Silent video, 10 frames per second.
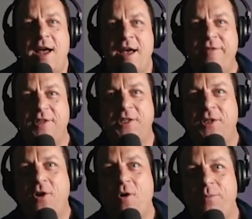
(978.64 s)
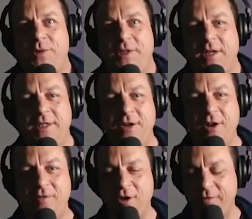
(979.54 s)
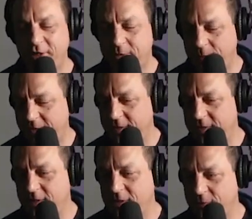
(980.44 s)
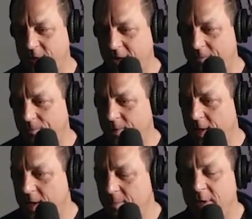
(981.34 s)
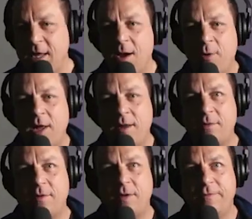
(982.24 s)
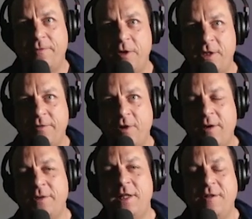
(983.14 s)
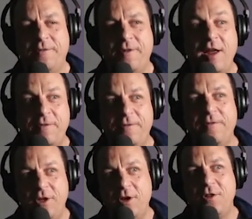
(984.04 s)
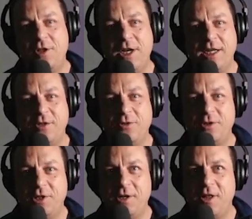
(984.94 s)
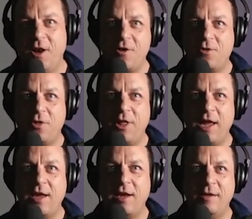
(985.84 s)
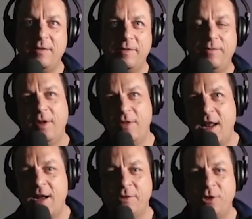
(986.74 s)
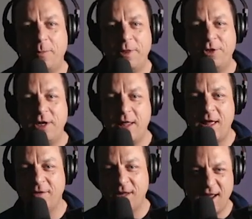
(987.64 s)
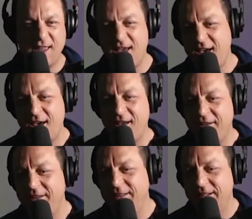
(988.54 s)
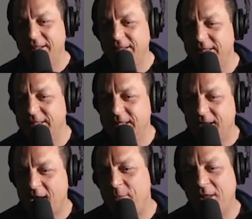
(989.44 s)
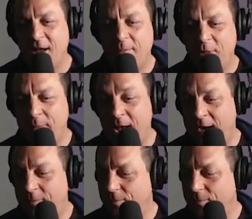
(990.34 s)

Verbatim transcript: ever stops. I don't know if you've experienced this as well. But yeah, first of all, I was in the Fife Youth Jazz Orchestra, the local thing, and then I was top of the tree there, and I was like, yeah, I'm the man.